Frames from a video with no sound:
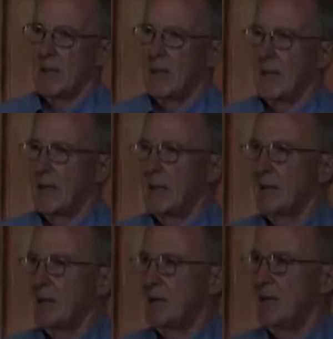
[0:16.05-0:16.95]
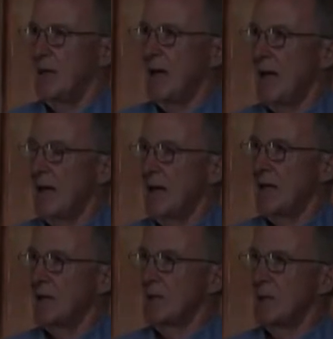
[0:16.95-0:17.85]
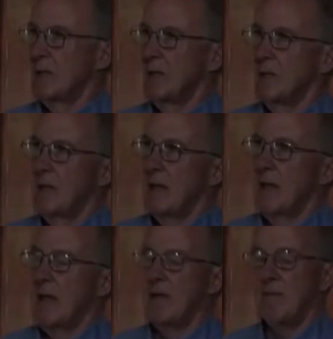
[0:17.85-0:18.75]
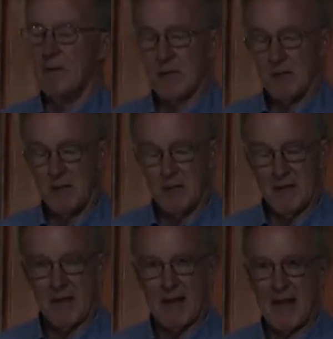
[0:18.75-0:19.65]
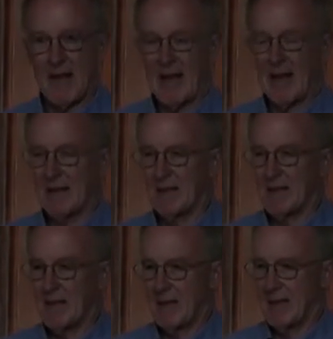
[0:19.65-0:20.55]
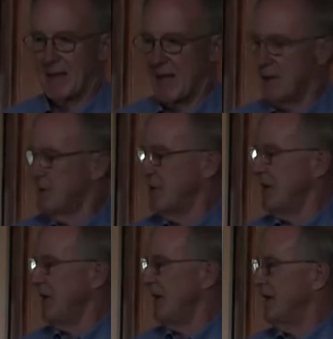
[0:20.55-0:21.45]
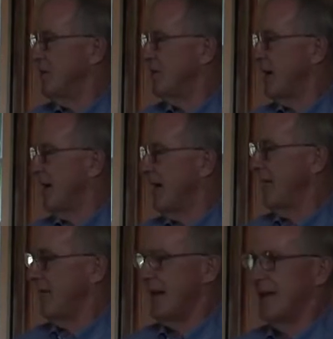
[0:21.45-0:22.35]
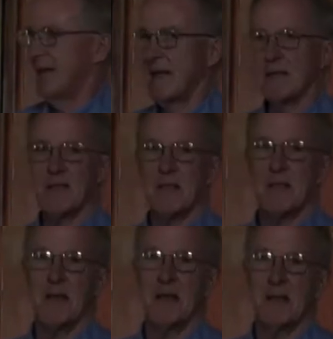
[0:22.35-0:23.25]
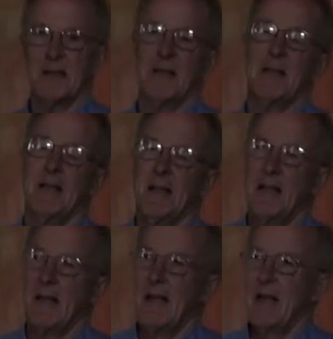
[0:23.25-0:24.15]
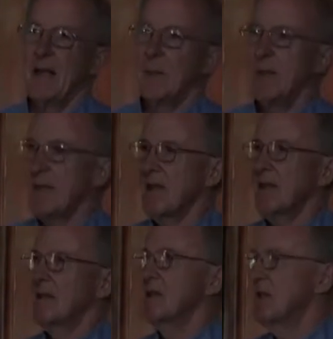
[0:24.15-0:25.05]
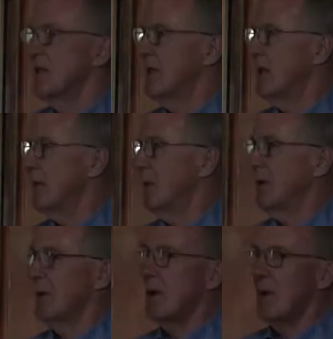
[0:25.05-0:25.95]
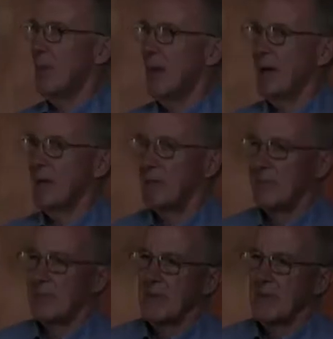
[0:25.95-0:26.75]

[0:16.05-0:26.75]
Uh, she has had vision and uh, energy and drive and gets things done. And the big thing that she has done that we all know about